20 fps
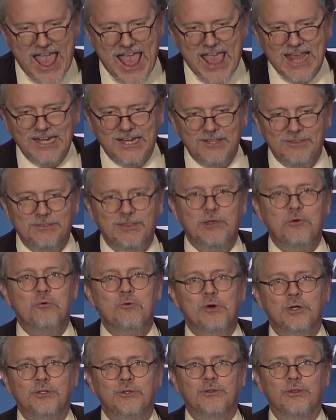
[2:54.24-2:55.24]
And I think
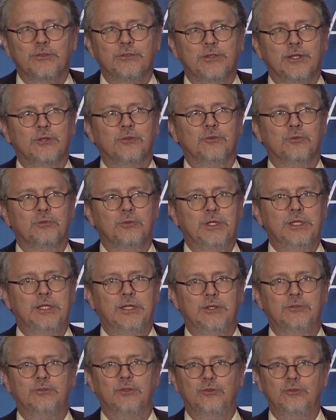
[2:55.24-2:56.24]
one of the things we
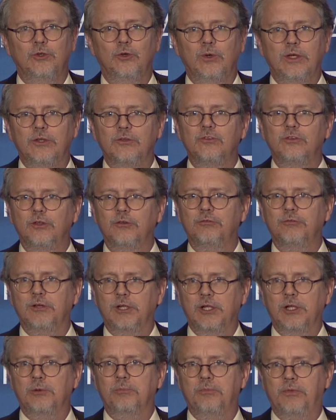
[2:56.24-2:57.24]
need to do is
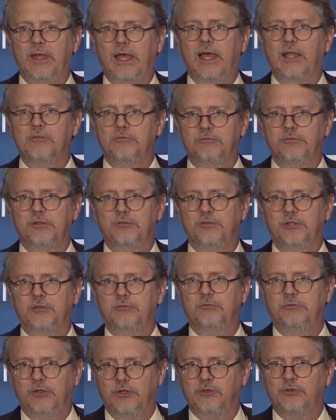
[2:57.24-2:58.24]
develop that vivid
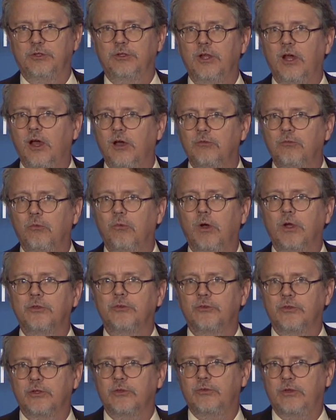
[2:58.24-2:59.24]
vision of what
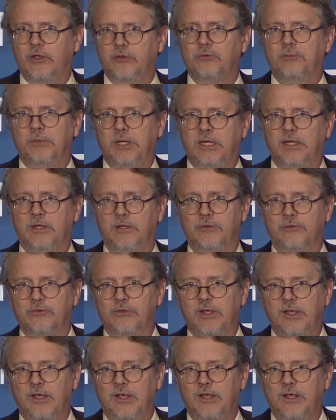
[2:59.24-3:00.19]
success means.